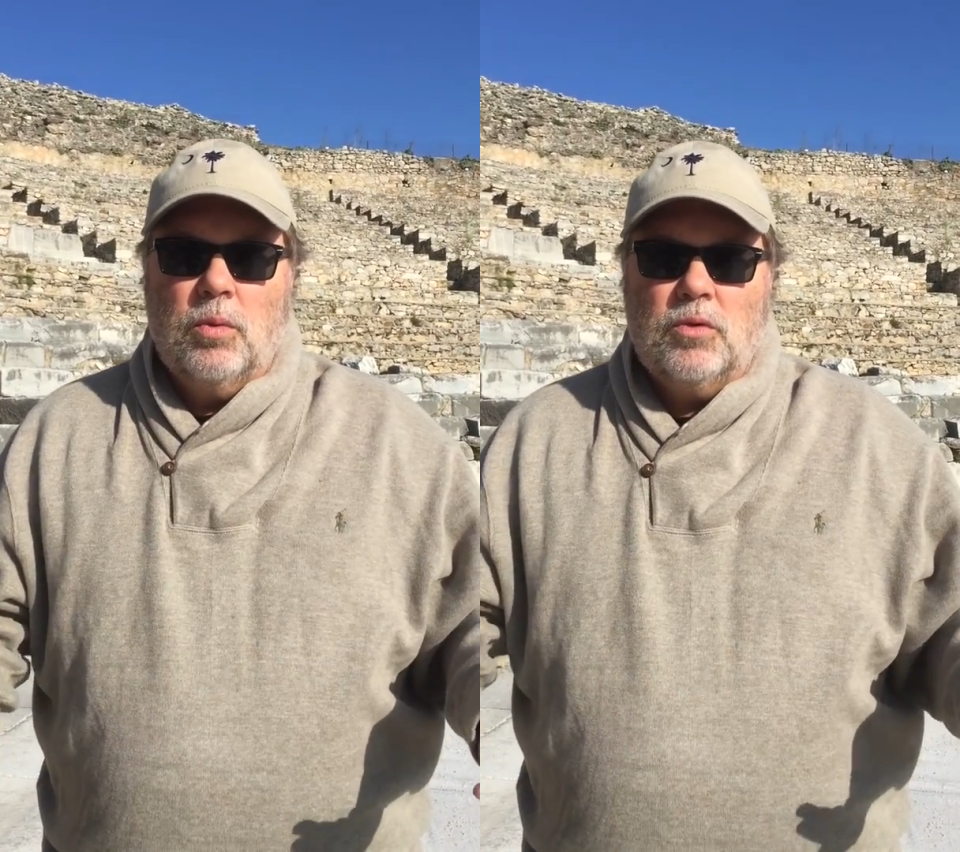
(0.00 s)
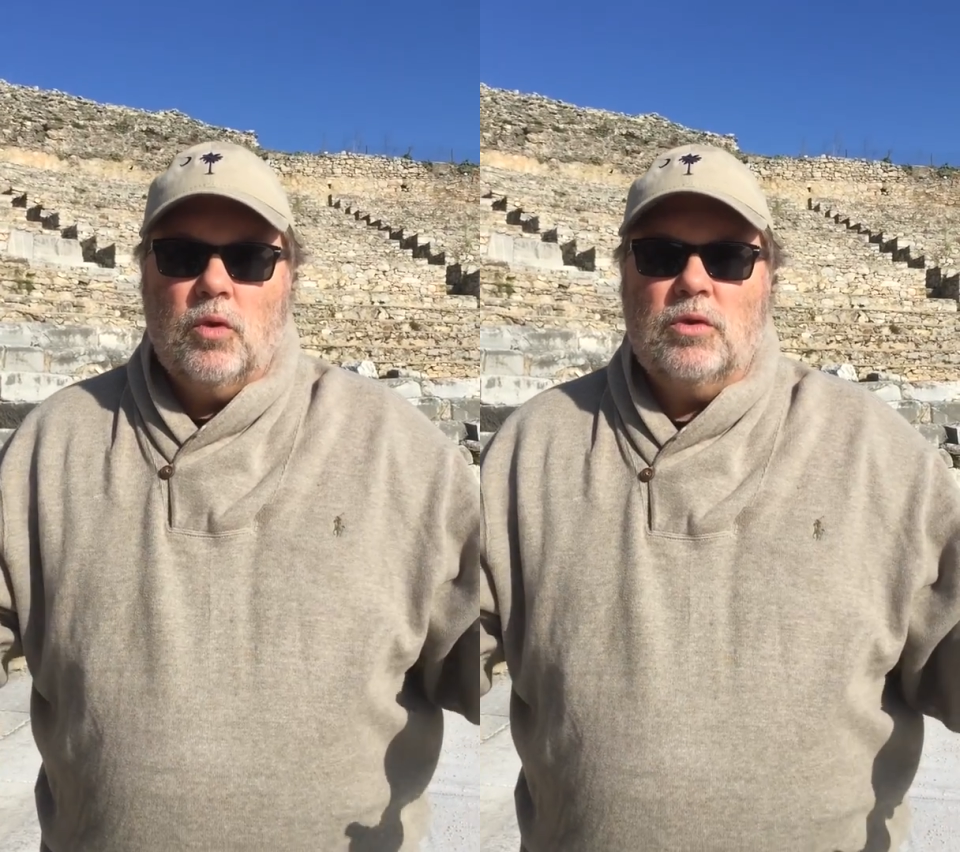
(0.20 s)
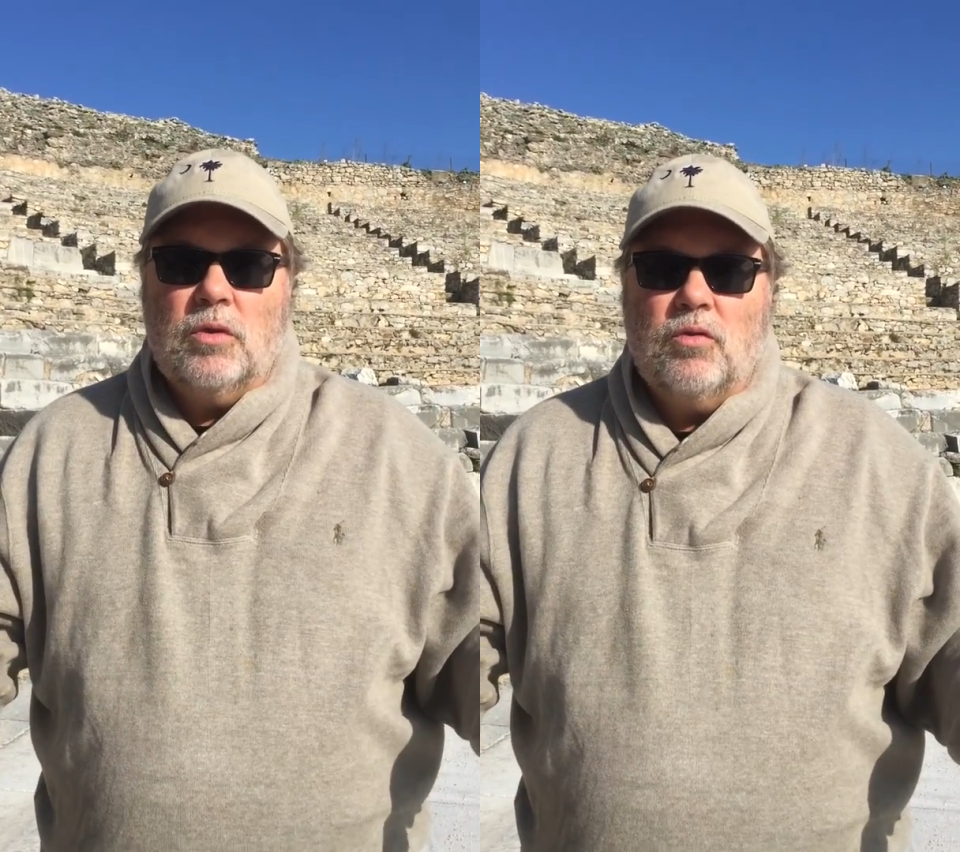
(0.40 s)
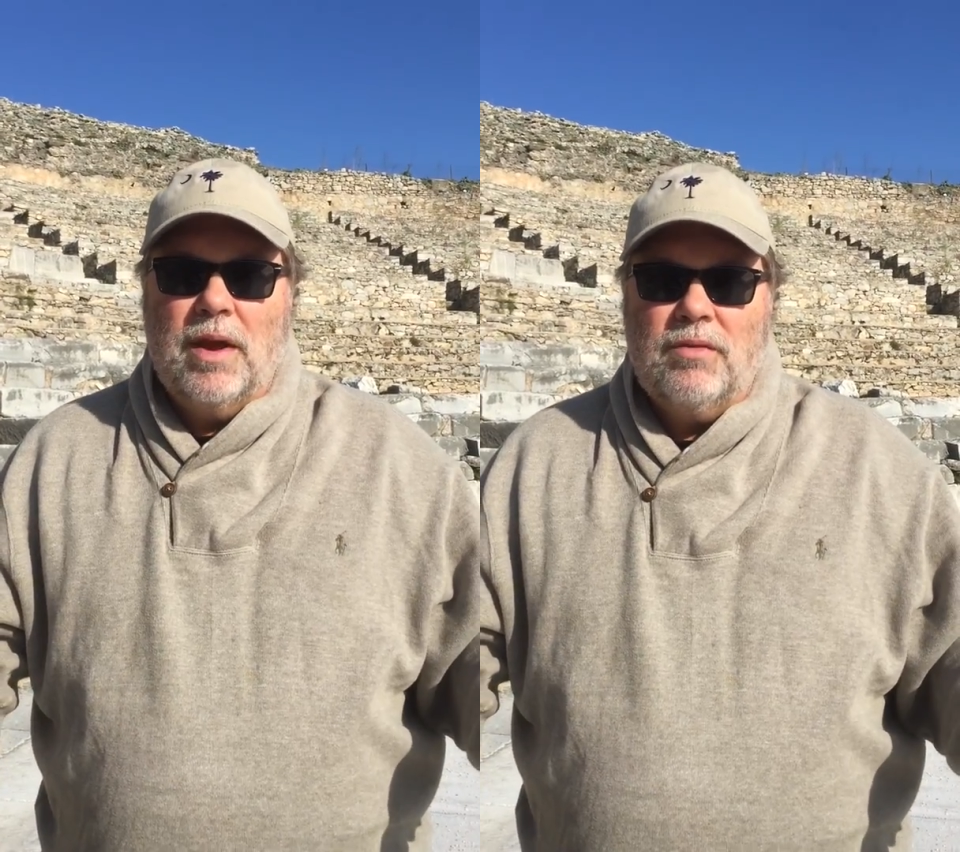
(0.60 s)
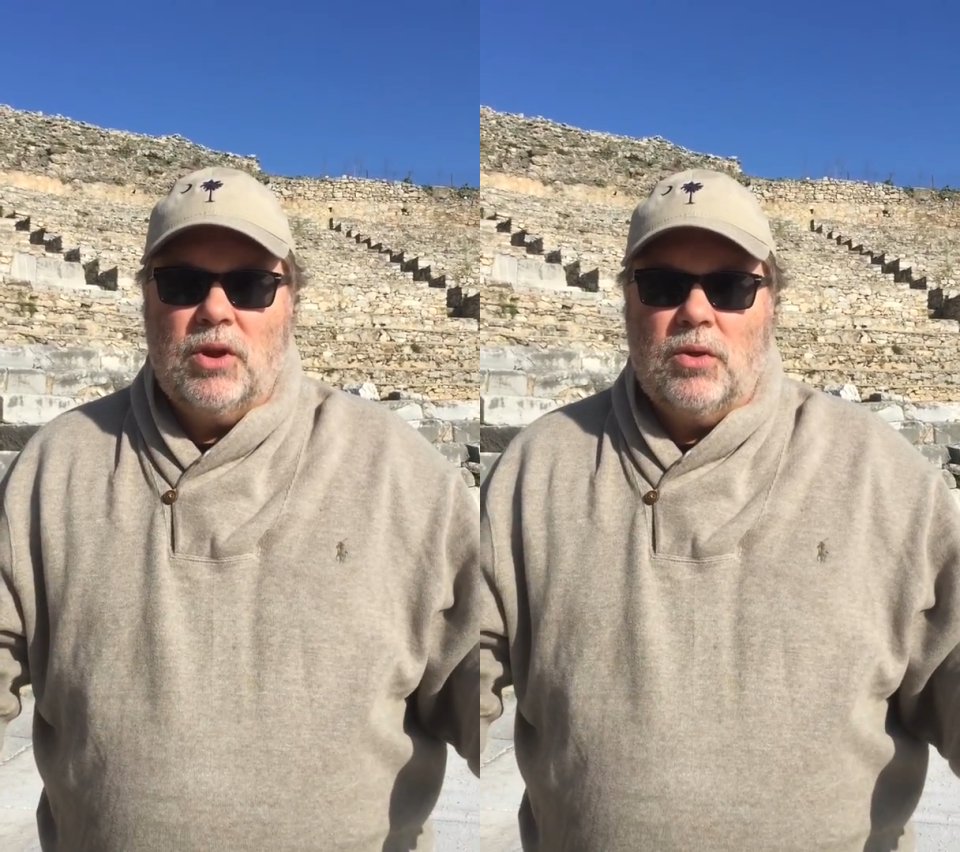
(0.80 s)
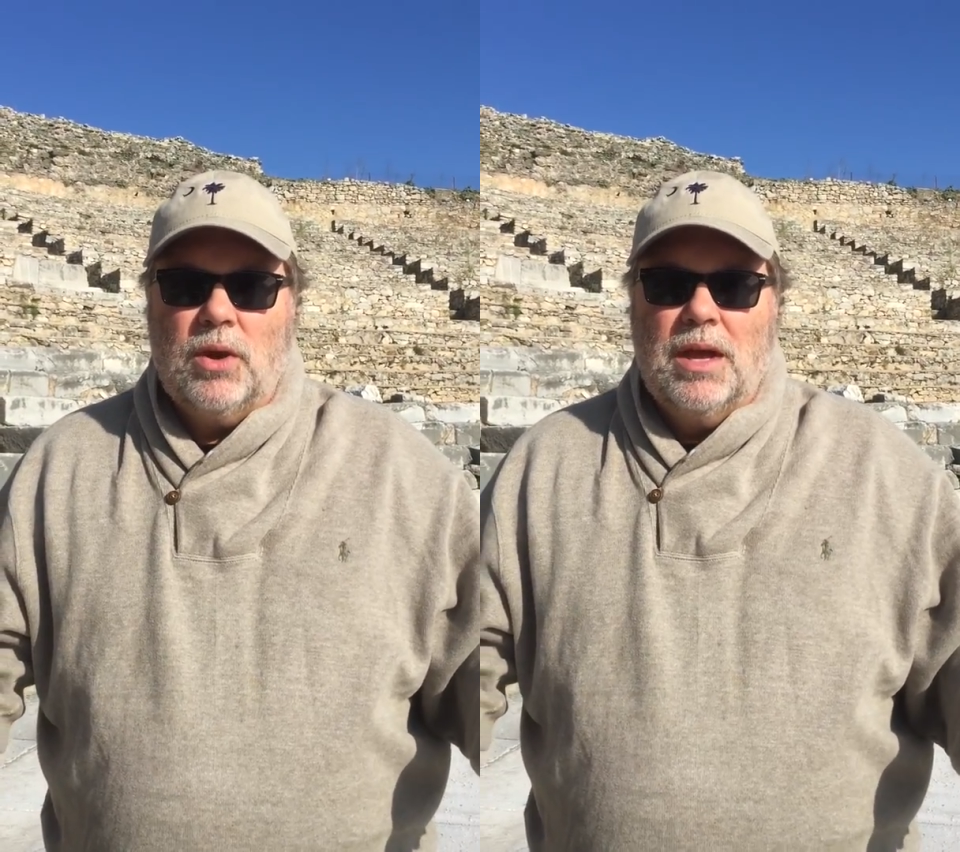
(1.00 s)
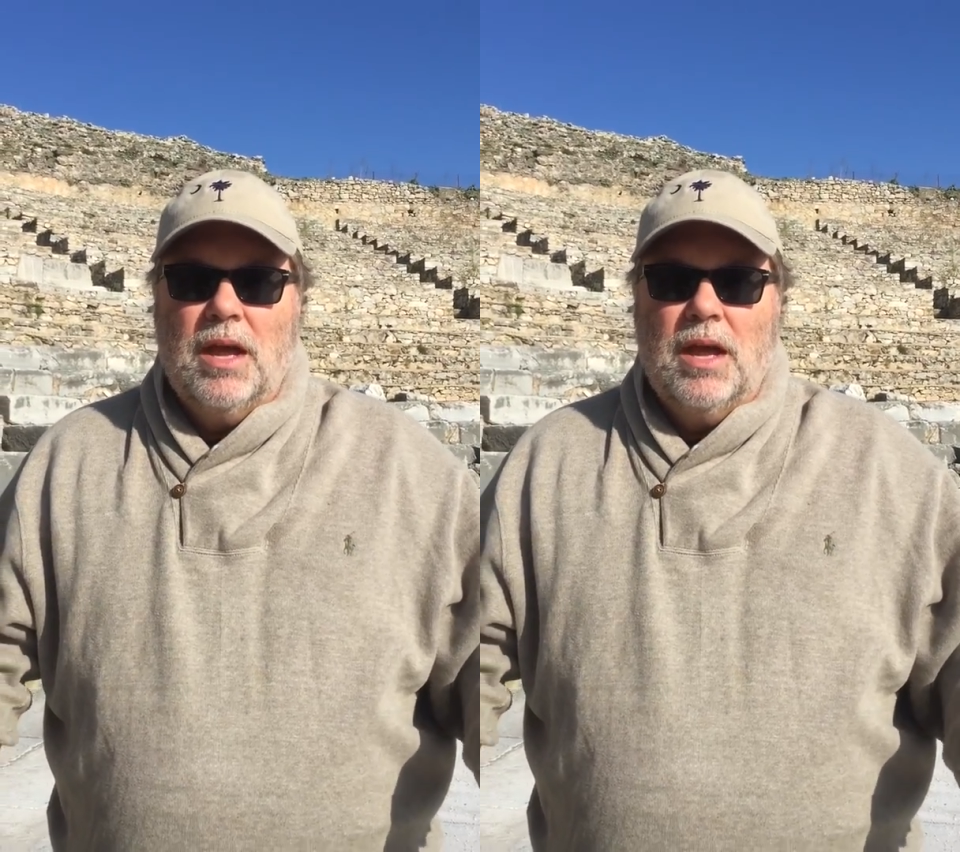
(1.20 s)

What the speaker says: source of revenue.